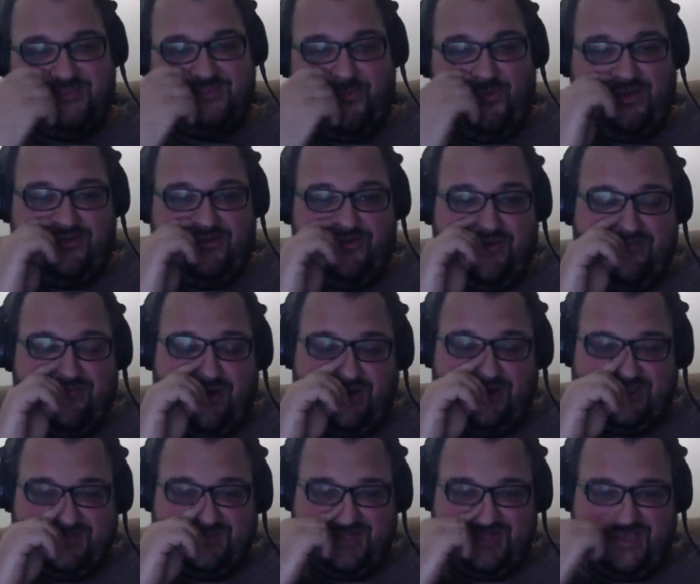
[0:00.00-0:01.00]
one Green Party
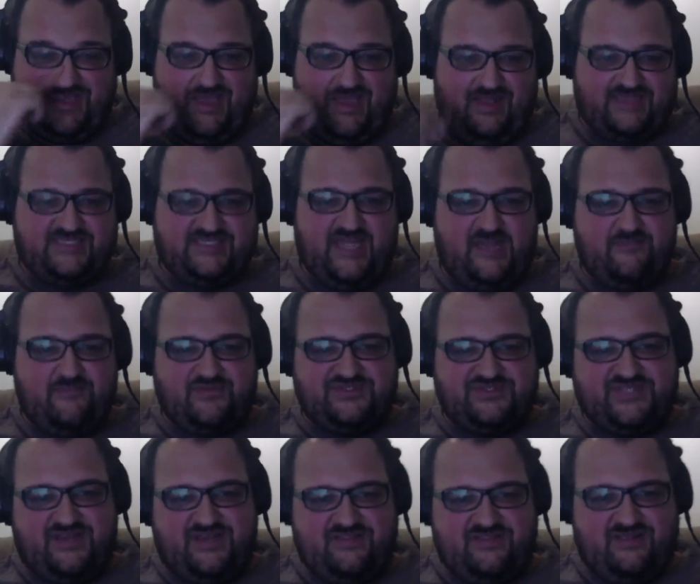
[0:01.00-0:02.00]
seat, but they get like
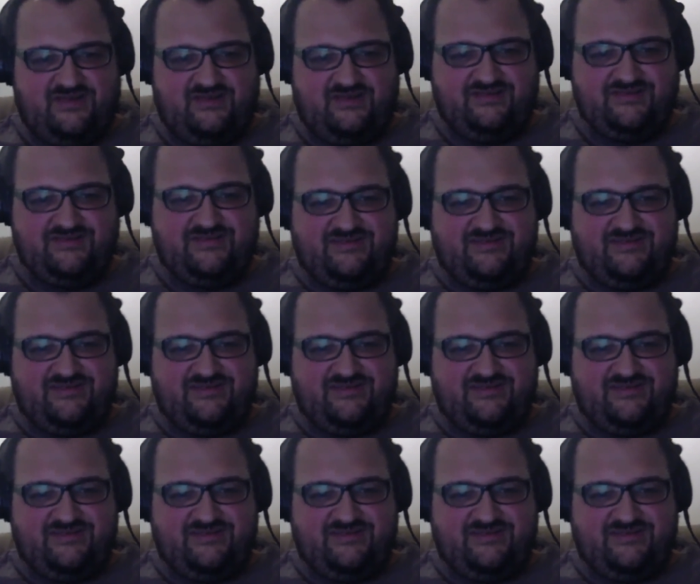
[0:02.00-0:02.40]
10% of the